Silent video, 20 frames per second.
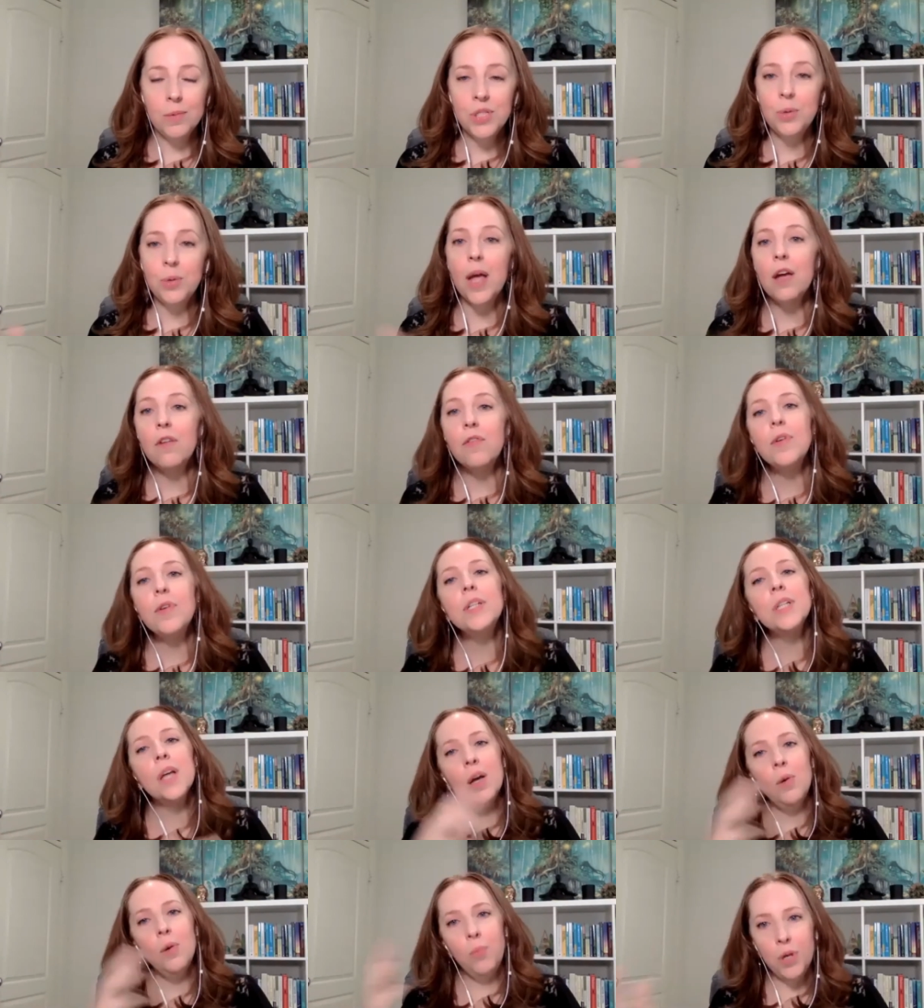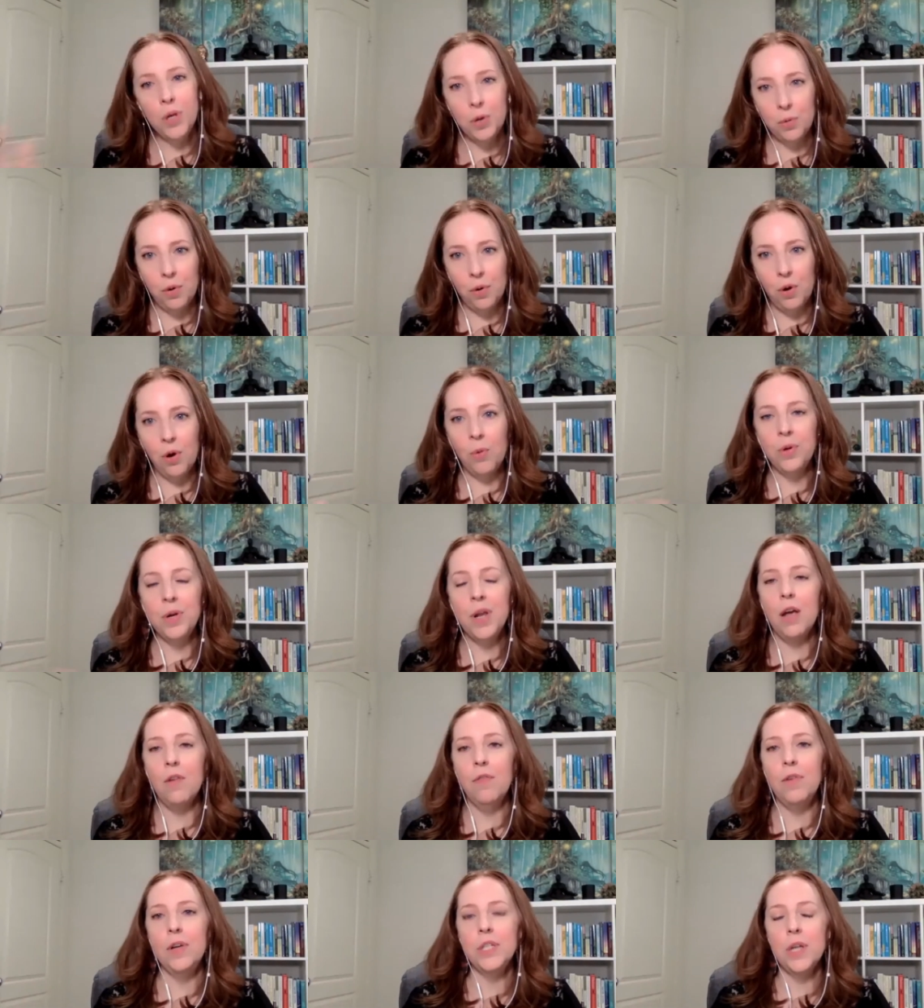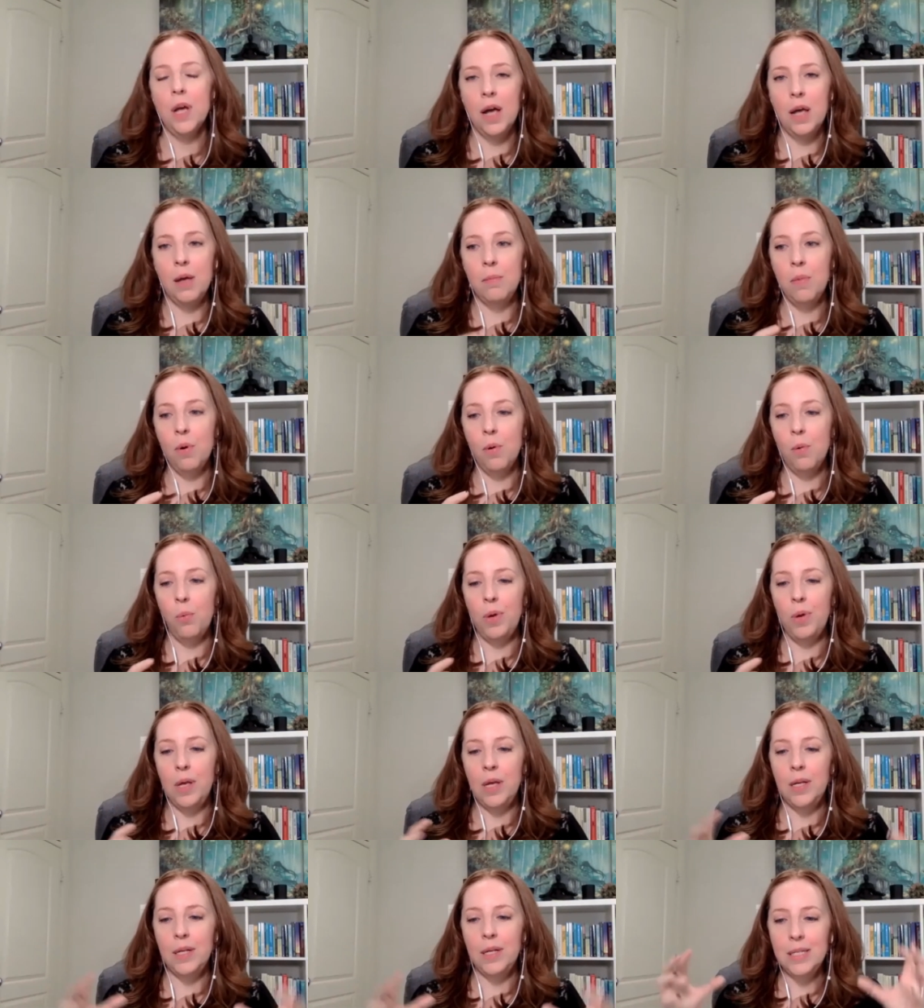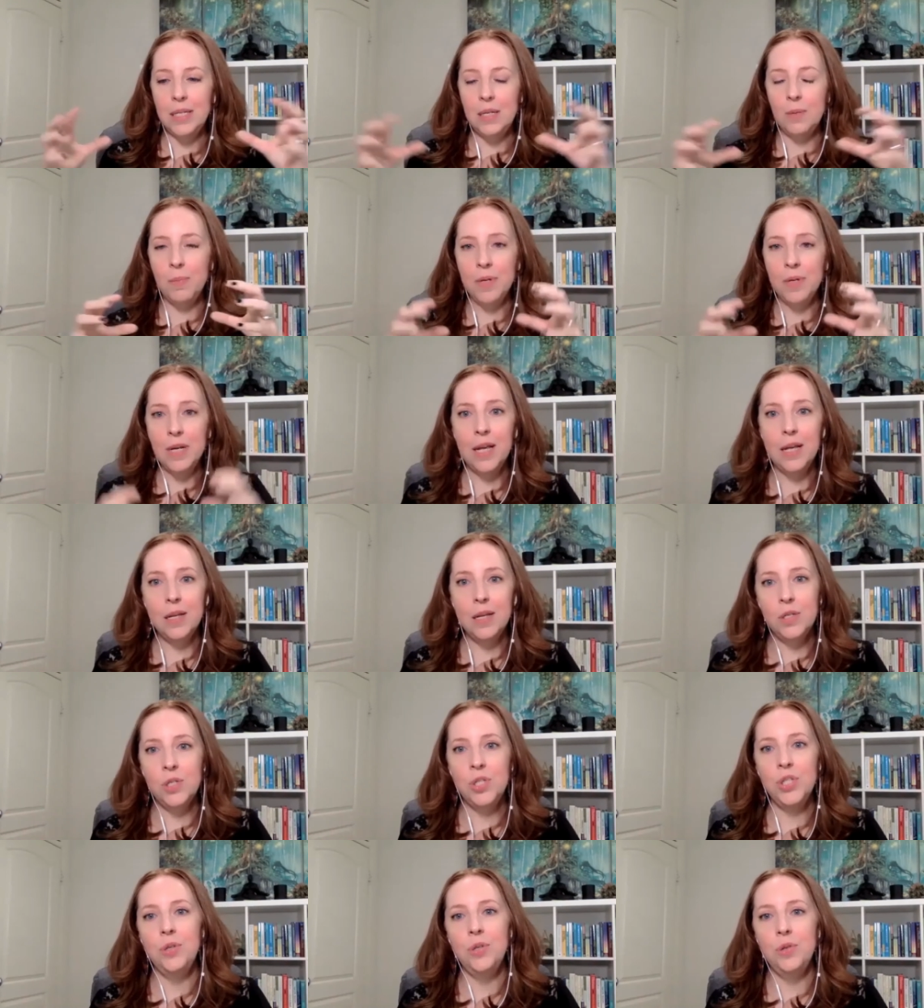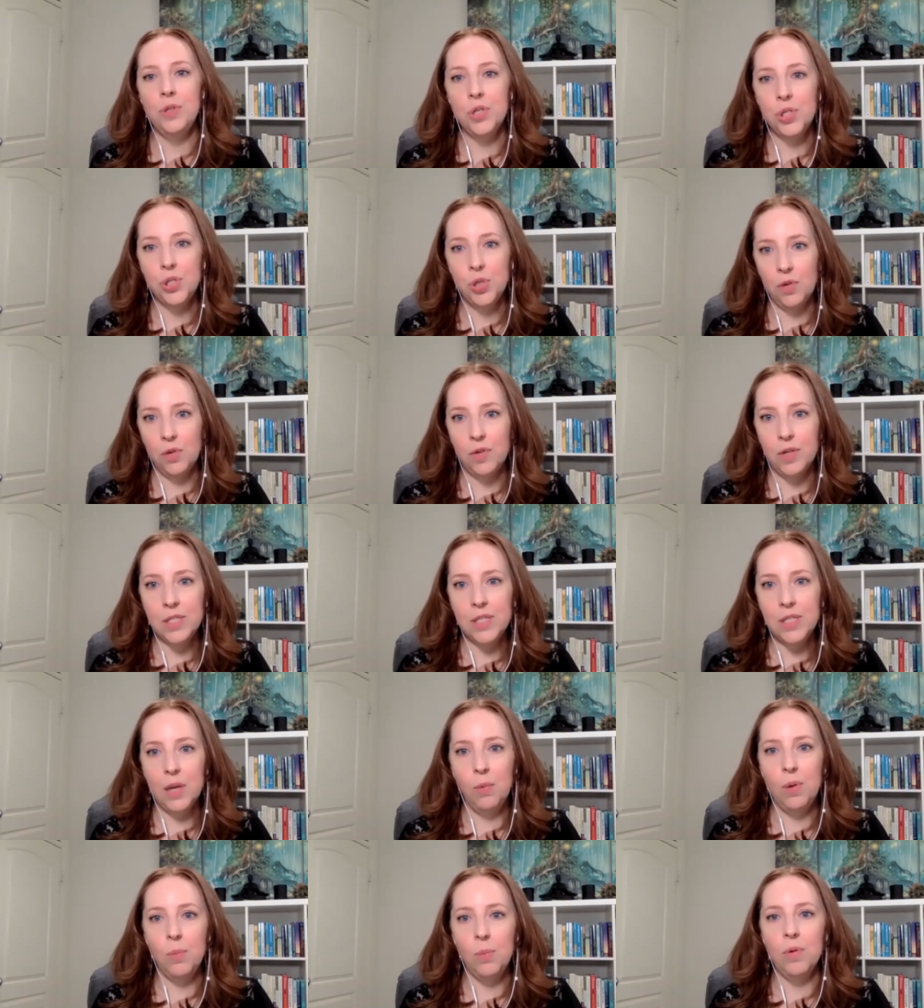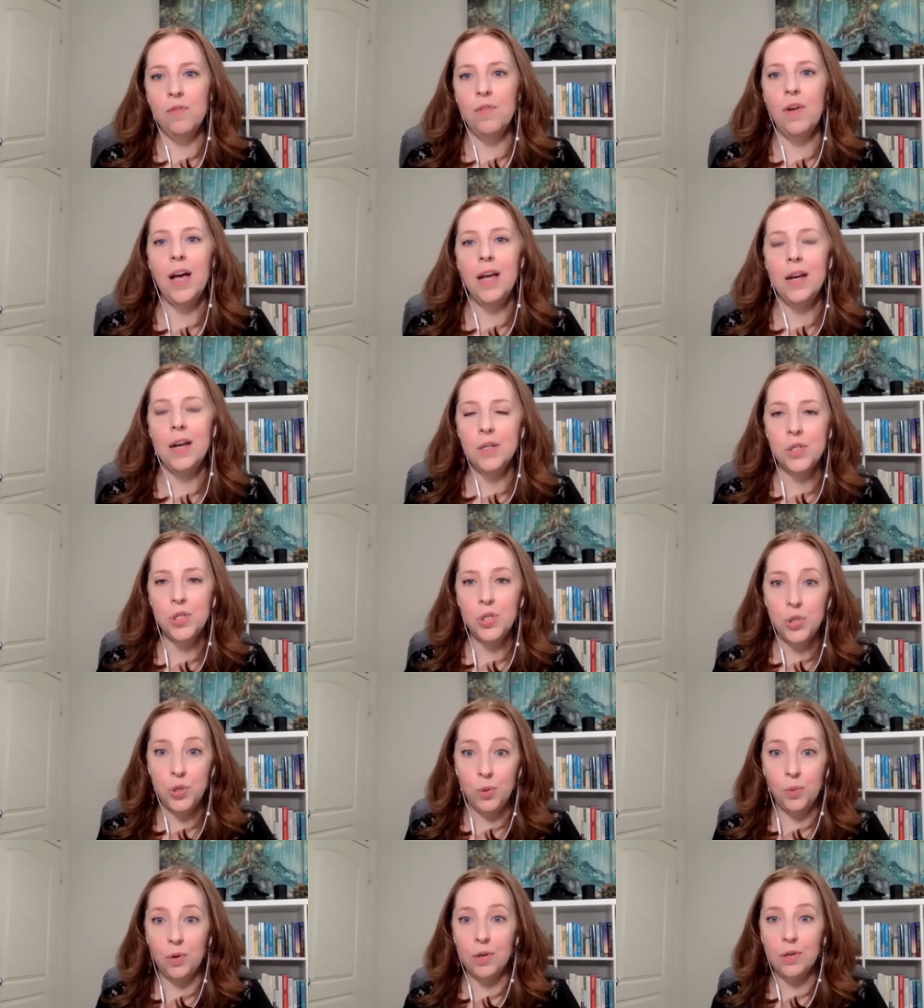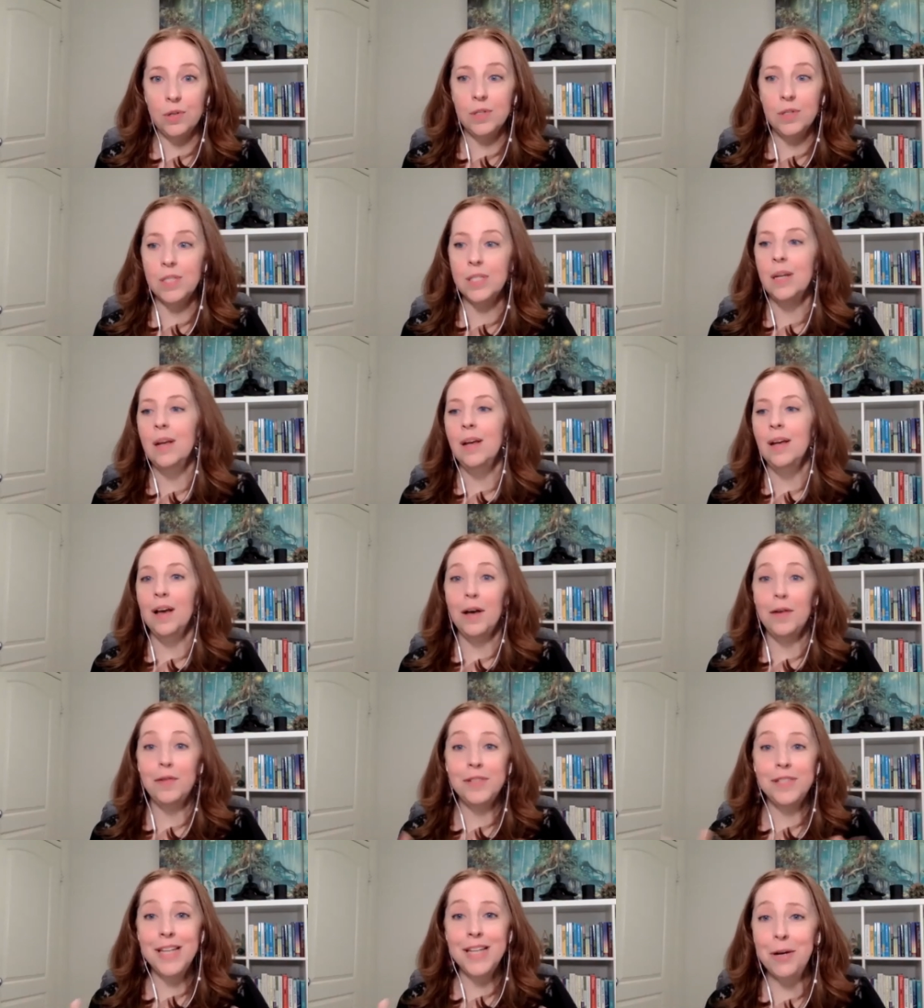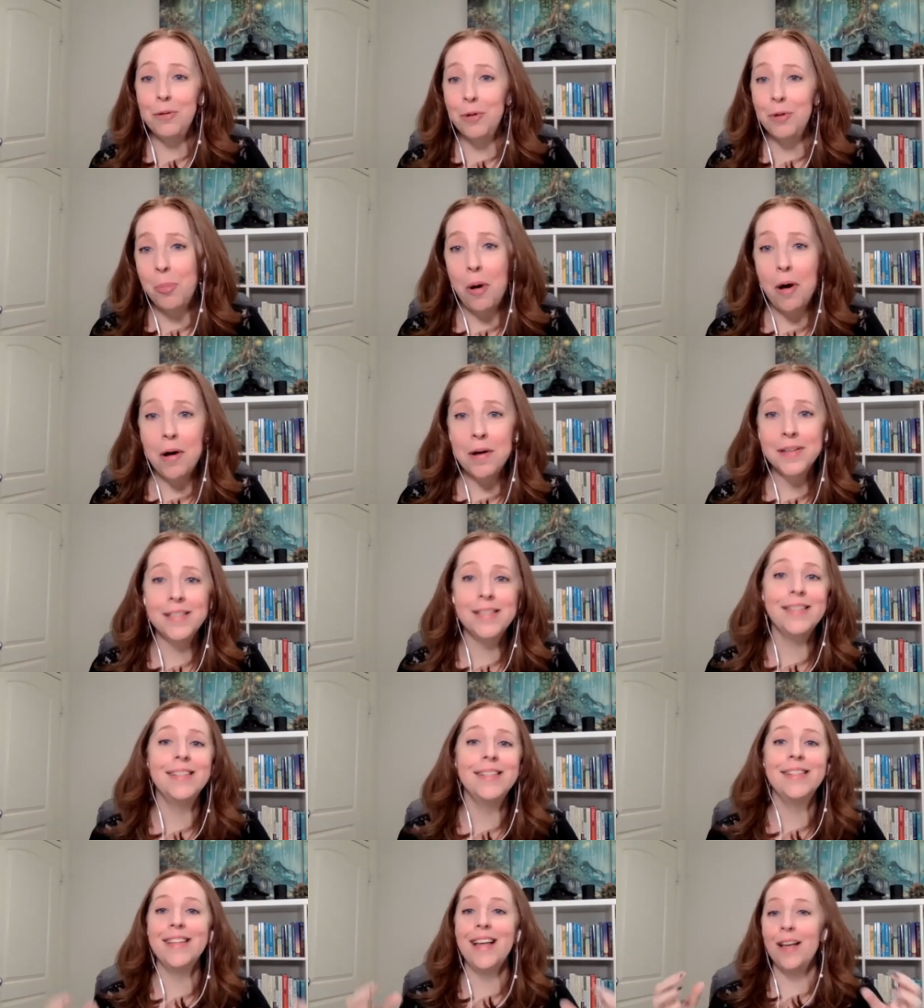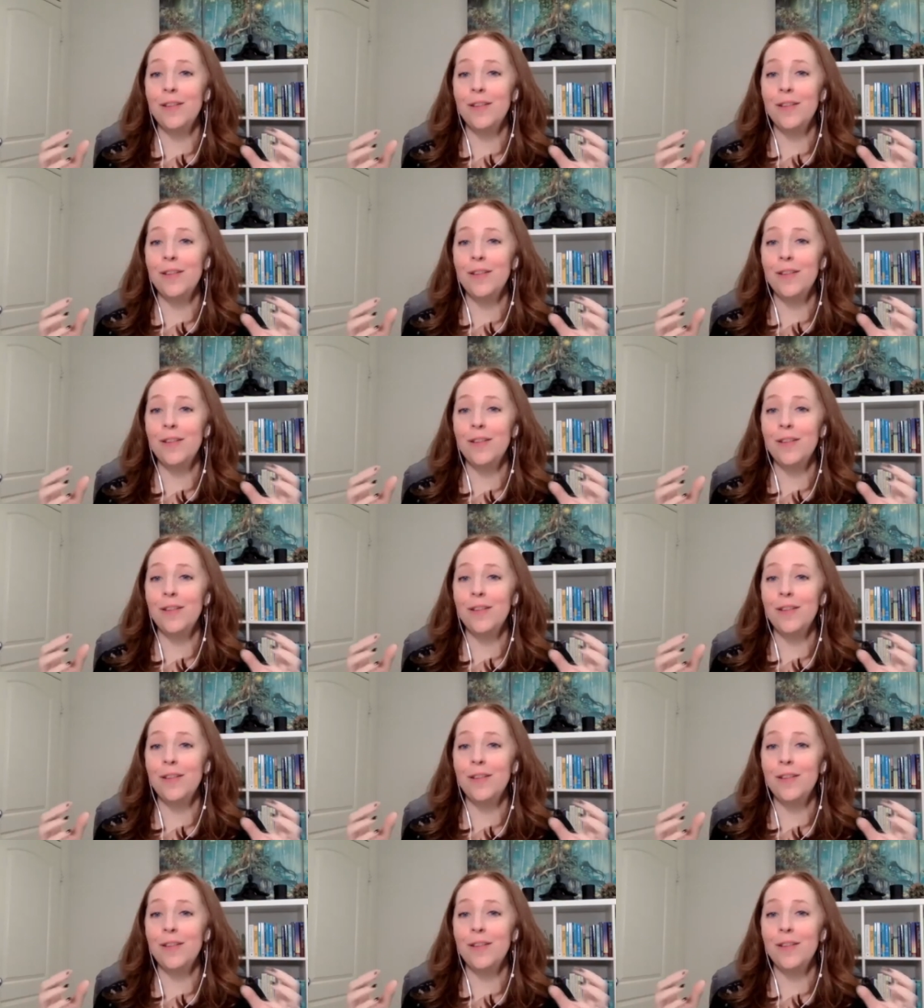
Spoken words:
So every time we grow and every time we deepen into the service that we provide as stewards of sacred pauses,